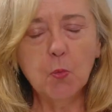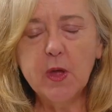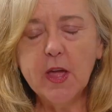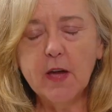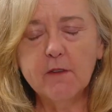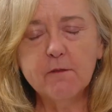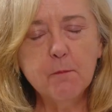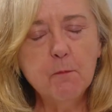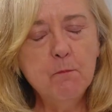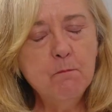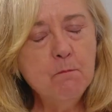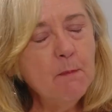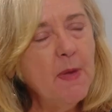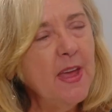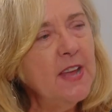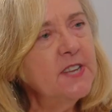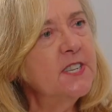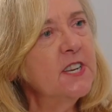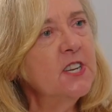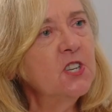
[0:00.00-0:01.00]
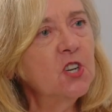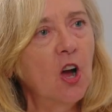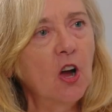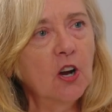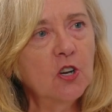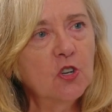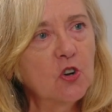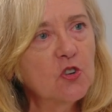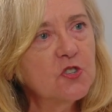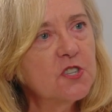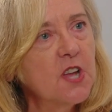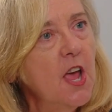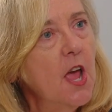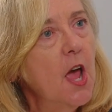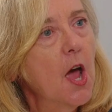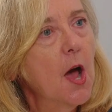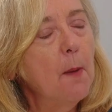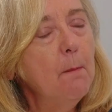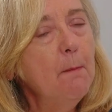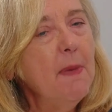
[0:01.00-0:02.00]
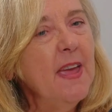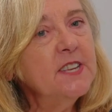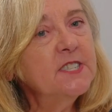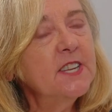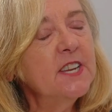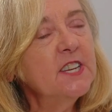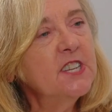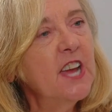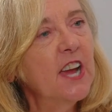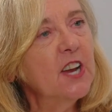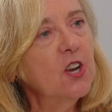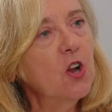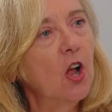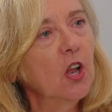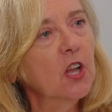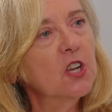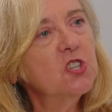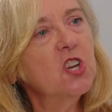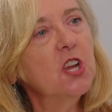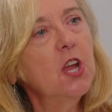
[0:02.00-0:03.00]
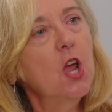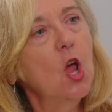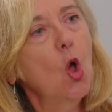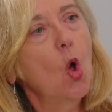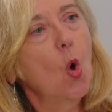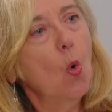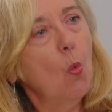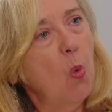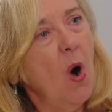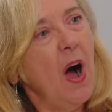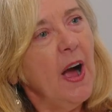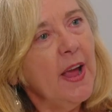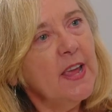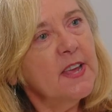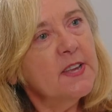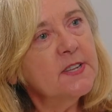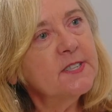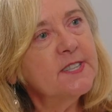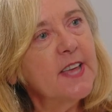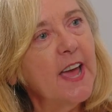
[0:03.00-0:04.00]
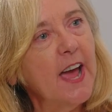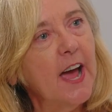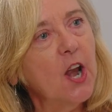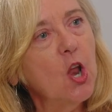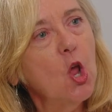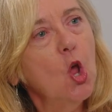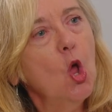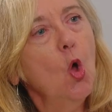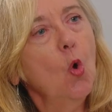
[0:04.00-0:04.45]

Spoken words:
We have amazing doctors, amazing technology. Why is that?